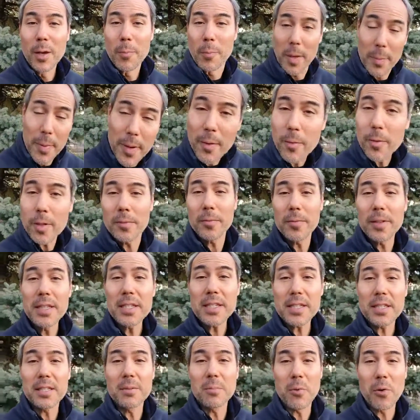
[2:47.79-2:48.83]
Maybe I would have
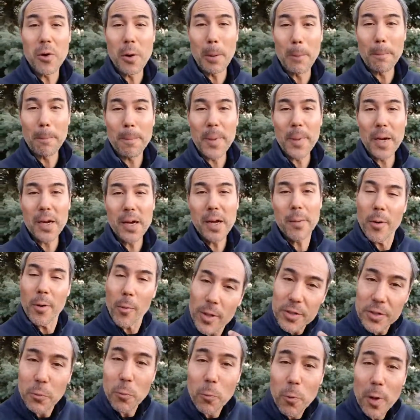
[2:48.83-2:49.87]
listened more, okay?
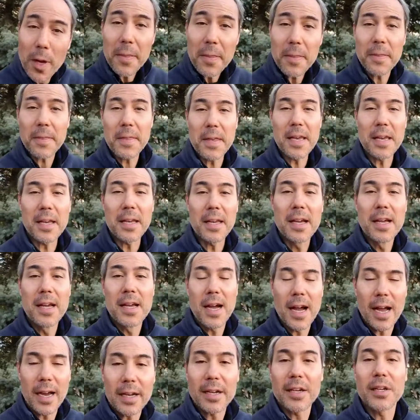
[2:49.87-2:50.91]
But what's one thing
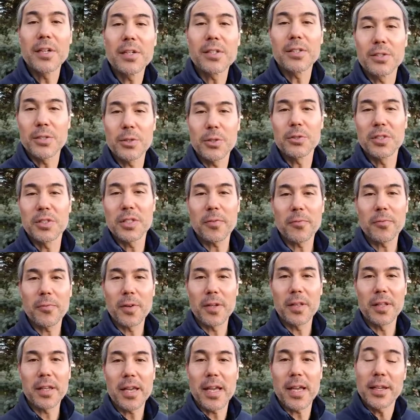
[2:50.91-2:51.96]
I could do
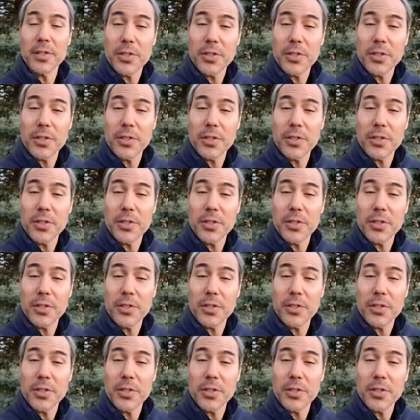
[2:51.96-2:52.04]
differently?